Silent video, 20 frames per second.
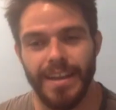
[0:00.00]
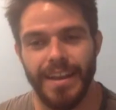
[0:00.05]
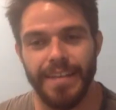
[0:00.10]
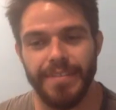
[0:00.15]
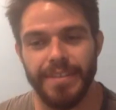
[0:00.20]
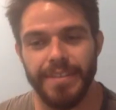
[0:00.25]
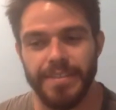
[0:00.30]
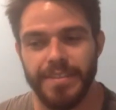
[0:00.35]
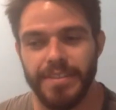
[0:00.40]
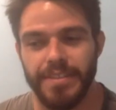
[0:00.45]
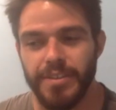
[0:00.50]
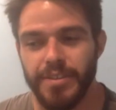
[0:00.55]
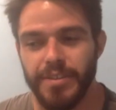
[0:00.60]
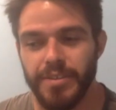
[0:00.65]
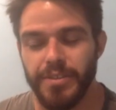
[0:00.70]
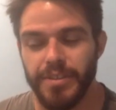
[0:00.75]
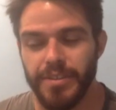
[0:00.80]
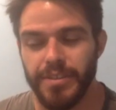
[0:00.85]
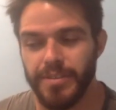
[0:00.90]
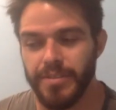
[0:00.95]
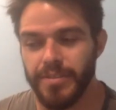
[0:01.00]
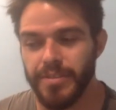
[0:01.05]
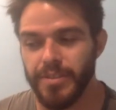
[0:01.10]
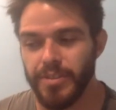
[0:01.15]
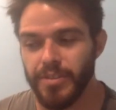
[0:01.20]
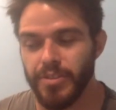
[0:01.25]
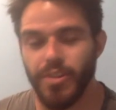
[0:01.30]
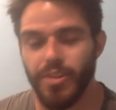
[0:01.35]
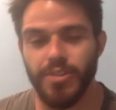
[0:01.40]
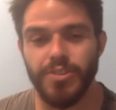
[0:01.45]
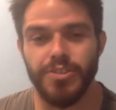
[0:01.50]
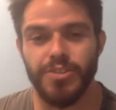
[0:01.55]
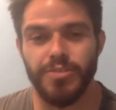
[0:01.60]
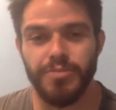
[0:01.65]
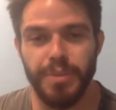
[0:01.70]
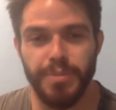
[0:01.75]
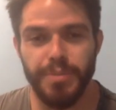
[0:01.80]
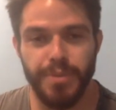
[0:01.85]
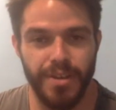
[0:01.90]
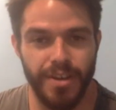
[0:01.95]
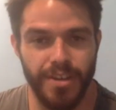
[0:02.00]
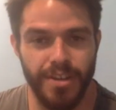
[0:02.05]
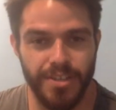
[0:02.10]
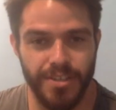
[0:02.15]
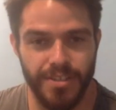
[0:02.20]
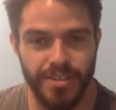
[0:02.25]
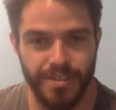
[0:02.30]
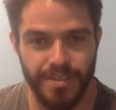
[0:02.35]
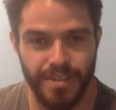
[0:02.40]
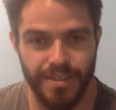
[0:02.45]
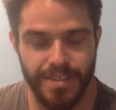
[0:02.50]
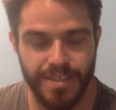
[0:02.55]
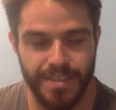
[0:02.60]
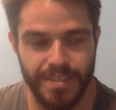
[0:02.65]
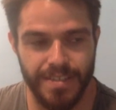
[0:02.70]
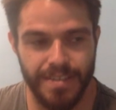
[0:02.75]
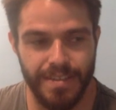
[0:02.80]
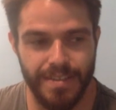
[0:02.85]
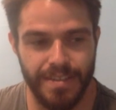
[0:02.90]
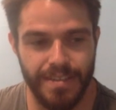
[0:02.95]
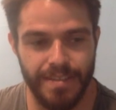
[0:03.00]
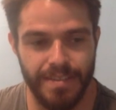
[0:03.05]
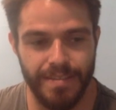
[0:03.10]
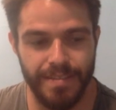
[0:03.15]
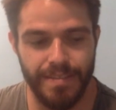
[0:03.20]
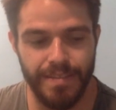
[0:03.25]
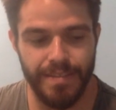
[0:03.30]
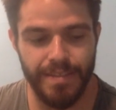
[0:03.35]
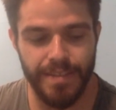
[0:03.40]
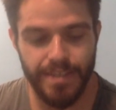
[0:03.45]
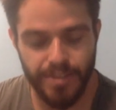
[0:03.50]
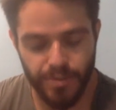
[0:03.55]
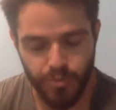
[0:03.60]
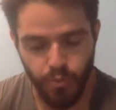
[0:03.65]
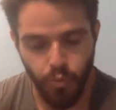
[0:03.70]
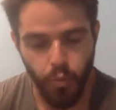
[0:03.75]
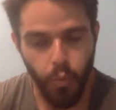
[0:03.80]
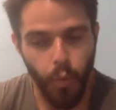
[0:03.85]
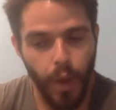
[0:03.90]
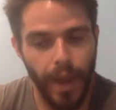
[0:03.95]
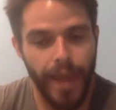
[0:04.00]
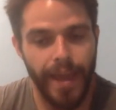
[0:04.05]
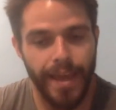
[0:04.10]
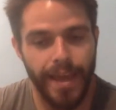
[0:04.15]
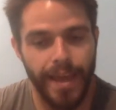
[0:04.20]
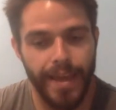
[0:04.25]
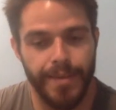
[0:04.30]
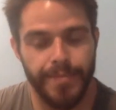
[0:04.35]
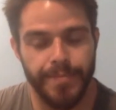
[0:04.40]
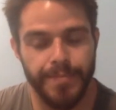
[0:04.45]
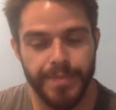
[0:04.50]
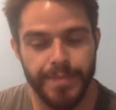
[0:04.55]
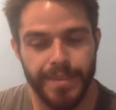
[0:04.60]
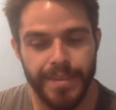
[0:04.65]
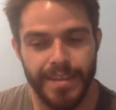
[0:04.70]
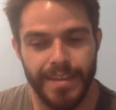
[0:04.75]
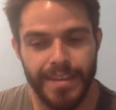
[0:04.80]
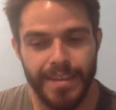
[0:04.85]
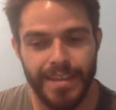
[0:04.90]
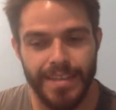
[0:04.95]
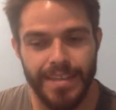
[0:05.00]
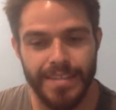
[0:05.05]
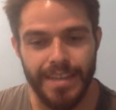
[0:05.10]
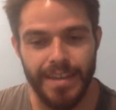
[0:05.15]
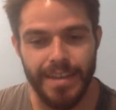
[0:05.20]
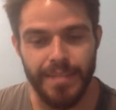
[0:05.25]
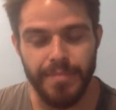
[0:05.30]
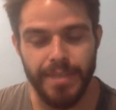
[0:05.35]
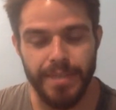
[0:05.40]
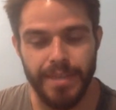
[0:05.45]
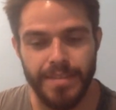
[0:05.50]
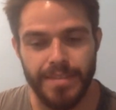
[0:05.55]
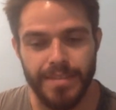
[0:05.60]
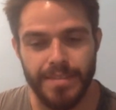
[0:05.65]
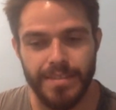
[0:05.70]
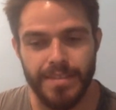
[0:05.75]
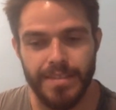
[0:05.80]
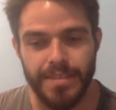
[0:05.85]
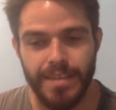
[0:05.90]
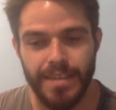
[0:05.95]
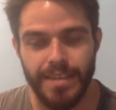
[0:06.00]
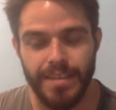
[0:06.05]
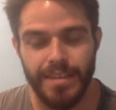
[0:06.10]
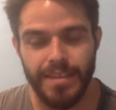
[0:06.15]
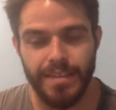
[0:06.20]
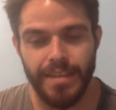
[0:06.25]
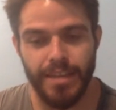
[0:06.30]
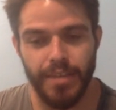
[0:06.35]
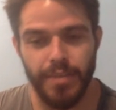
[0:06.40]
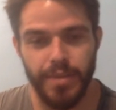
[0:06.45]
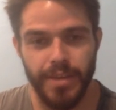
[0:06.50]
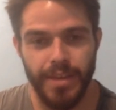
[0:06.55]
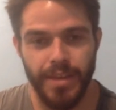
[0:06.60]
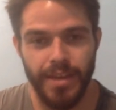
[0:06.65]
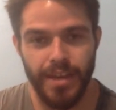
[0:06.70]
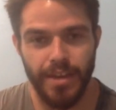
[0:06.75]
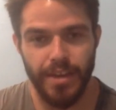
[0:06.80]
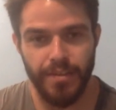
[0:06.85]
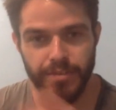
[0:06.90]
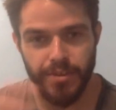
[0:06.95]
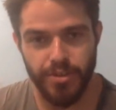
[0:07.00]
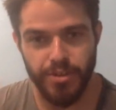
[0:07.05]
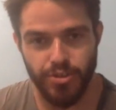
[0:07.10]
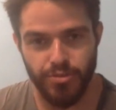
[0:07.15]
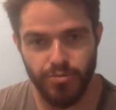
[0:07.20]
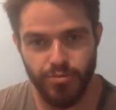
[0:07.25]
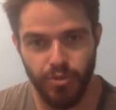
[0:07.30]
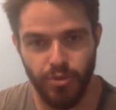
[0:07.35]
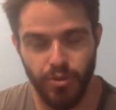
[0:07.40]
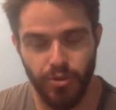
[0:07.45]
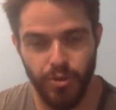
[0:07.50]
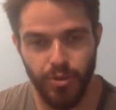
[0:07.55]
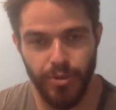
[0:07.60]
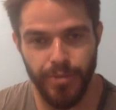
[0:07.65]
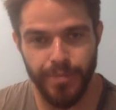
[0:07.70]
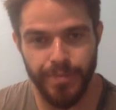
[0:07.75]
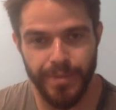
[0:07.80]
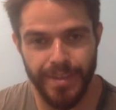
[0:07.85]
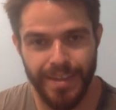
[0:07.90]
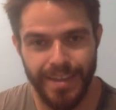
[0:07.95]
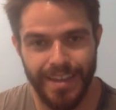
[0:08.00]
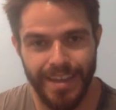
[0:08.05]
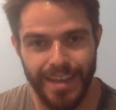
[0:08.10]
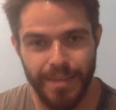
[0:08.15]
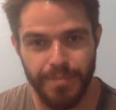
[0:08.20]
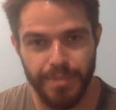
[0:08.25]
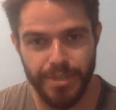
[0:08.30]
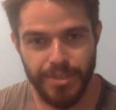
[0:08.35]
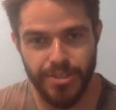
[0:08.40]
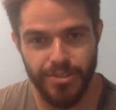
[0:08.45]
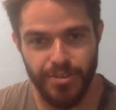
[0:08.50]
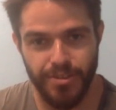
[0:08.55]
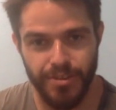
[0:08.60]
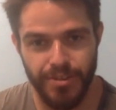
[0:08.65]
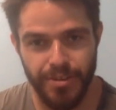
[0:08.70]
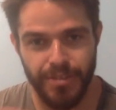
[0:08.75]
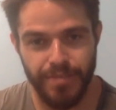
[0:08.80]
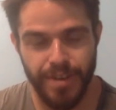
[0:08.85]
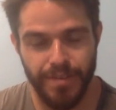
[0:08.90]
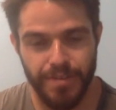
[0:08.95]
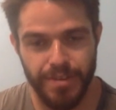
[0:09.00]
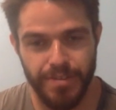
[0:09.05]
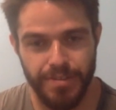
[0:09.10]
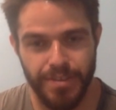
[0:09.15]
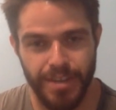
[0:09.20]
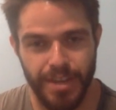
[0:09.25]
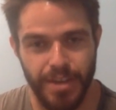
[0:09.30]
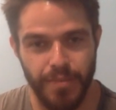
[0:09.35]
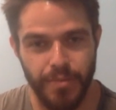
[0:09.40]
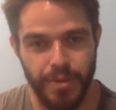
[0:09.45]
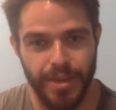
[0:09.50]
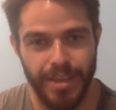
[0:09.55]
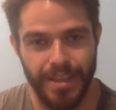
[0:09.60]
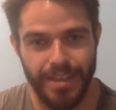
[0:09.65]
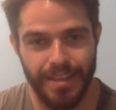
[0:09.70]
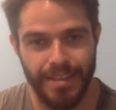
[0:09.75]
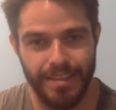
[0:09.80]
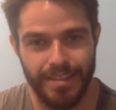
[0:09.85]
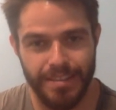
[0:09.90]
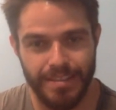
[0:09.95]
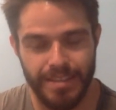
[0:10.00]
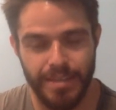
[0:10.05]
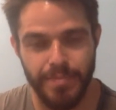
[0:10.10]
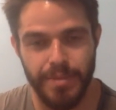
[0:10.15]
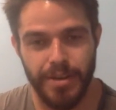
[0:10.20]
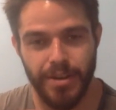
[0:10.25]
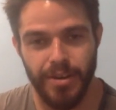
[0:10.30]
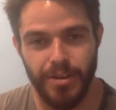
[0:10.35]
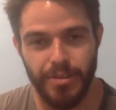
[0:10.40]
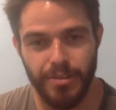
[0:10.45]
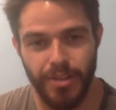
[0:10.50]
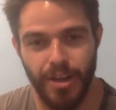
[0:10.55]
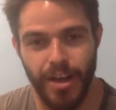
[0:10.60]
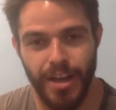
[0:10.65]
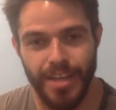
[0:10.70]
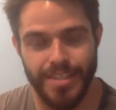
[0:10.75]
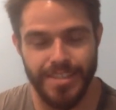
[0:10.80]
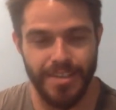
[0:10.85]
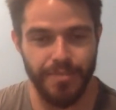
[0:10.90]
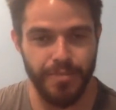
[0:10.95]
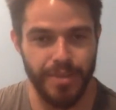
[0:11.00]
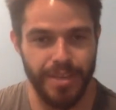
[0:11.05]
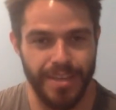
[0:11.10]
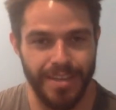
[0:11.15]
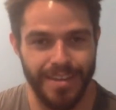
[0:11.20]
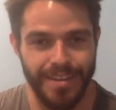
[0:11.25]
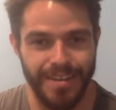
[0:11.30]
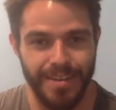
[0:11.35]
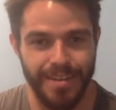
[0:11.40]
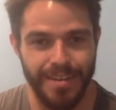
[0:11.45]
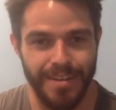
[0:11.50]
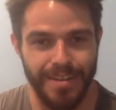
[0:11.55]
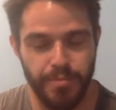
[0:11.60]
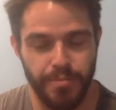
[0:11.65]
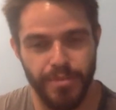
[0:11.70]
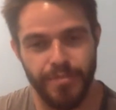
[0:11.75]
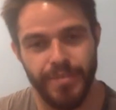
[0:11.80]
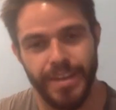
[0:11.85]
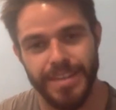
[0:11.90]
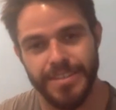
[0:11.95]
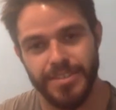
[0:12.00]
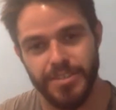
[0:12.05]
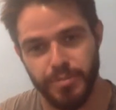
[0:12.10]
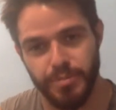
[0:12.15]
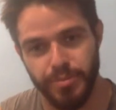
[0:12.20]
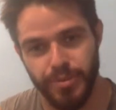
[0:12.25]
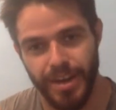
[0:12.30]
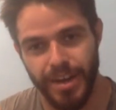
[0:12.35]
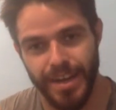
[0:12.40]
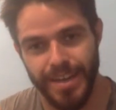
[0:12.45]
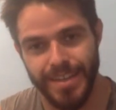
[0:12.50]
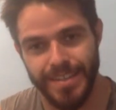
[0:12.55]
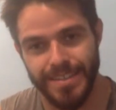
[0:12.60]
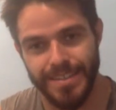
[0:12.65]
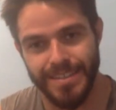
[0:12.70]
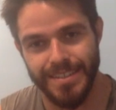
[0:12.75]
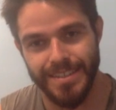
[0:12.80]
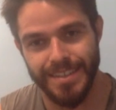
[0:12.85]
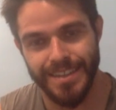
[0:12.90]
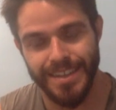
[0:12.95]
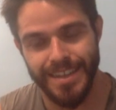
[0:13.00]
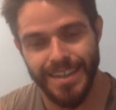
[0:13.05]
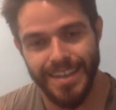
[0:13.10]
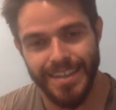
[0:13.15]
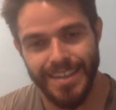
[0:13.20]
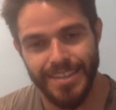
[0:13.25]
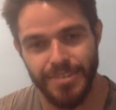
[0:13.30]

And I think that the the the larger repercussions of this this way is that it makes us think that like we can kind of control and be certain of everything and we can limit our loss and we can prevent surprise. Mm.